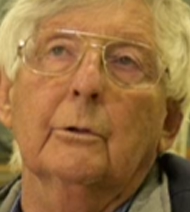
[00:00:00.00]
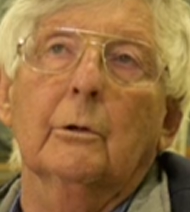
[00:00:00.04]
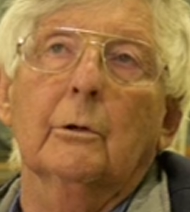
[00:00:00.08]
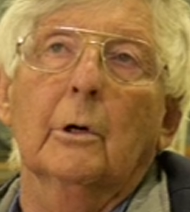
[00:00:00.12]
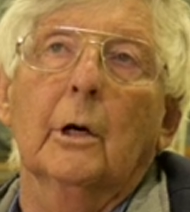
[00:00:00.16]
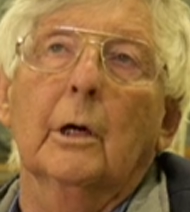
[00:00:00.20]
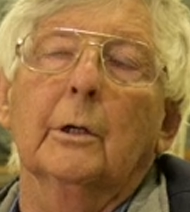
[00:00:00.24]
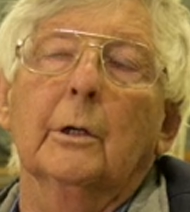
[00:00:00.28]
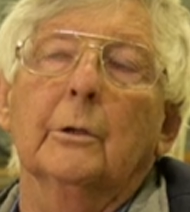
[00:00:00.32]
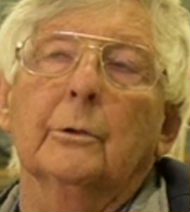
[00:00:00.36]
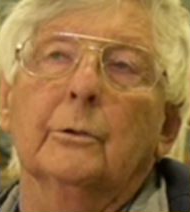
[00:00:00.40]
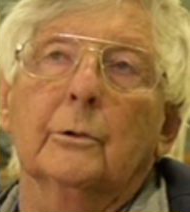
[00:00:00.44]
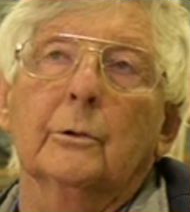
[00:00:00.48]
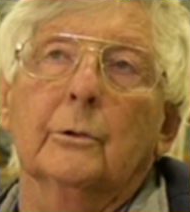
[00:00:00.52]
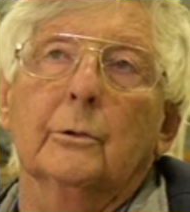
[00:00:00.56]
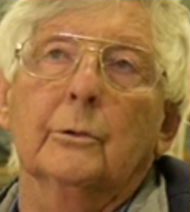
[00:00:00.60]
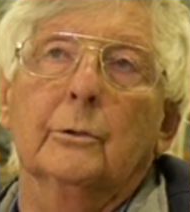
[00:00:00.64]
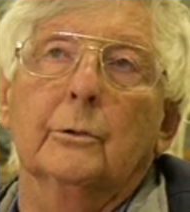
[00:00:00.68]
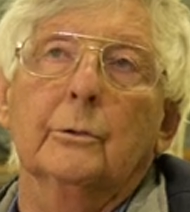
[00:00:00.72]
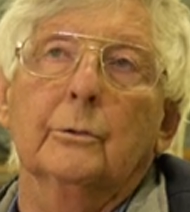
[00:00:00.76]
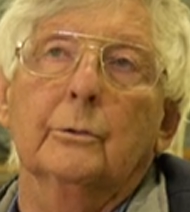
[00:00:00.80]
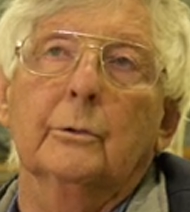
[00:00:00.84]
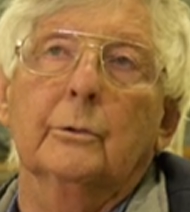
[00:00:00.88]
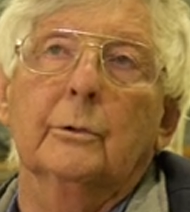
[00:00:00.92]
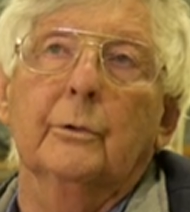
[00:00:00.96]
trying
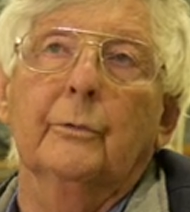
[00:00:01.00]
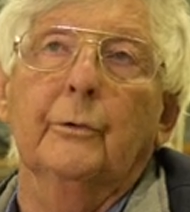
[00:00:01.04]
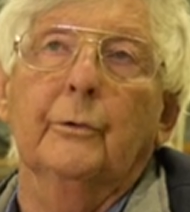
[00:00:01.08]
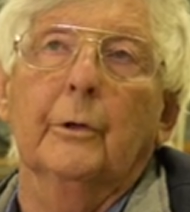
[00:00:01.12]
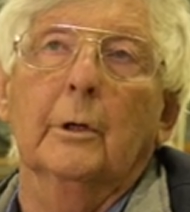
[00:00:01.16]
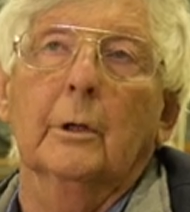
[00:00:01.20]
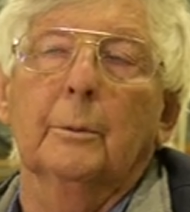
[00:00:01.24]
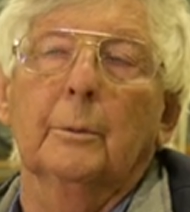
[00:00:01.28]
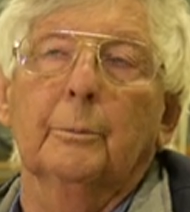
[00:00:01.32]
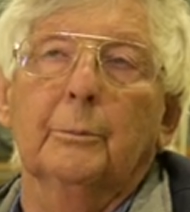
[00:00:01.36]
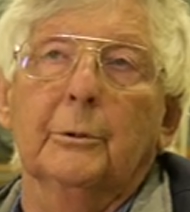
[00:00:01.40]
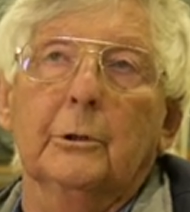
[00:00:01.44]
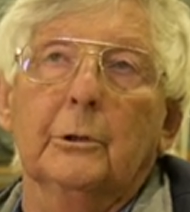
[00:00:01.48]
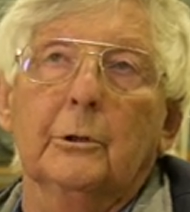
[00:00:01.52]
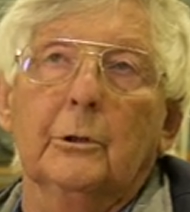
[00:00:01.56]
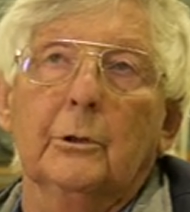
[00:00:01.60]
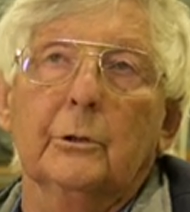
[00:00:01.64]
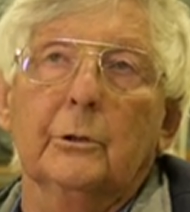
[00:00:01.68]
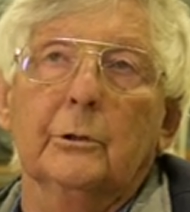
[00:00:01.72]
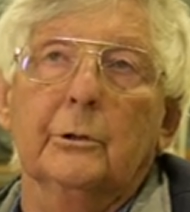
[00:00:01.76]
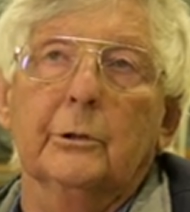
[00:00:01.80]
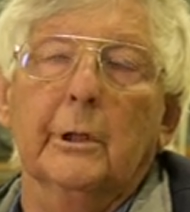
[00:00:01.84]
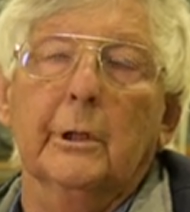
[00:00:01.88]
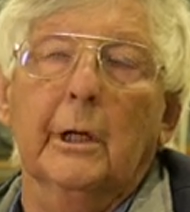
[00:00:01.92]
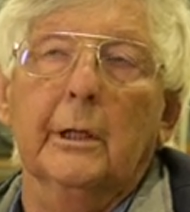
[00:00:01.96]
to develop a
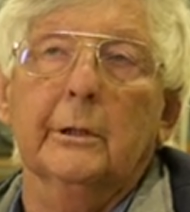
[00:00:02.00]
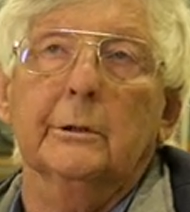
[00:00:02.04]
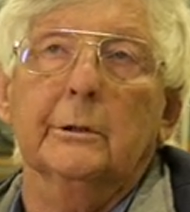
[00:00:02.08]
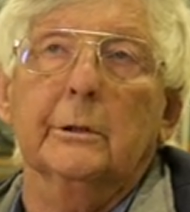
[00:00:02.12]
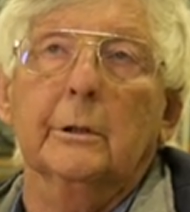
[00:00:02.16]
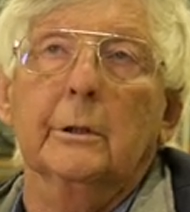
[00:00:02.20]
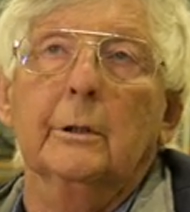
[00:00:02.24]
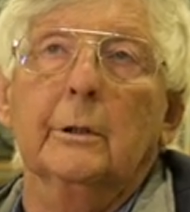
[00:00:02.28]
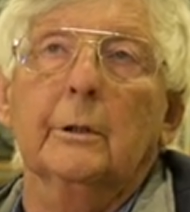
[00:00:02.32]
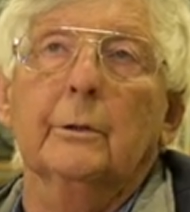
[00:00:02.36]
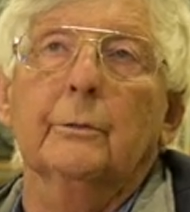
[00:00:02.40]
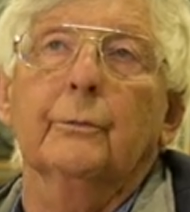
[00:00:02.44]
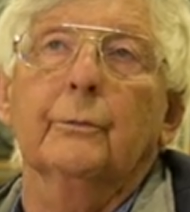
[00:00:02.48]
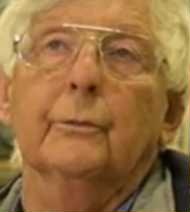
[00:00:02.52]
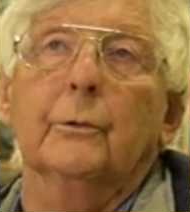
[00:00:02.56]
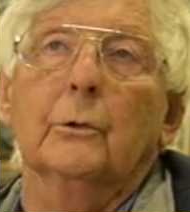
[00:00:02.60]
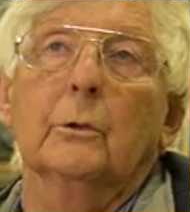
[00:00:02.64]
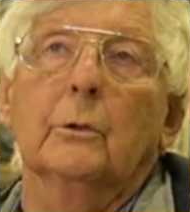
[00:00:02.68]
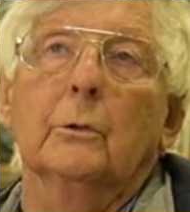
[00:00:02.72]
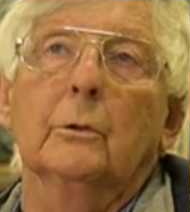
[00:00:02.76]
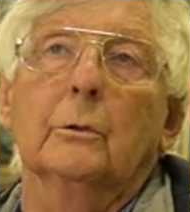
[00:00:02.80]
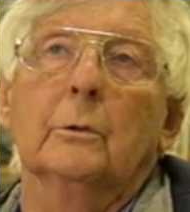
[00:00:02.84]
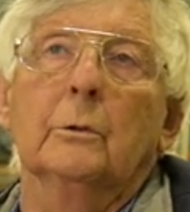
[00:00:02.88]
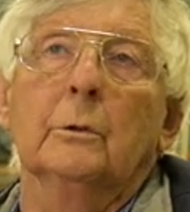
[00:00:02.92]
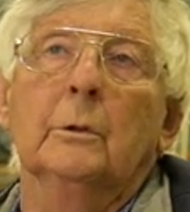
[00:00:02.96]
new chassis
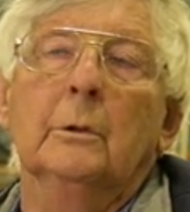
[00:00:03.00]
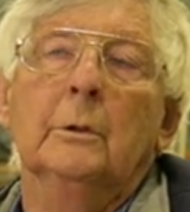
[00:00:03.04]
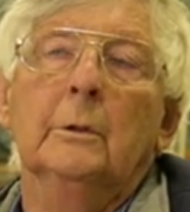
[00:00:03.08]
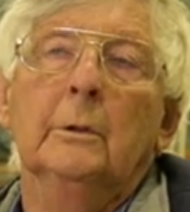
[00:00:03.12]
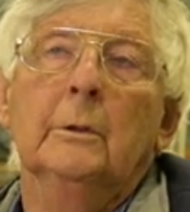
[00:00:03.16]
for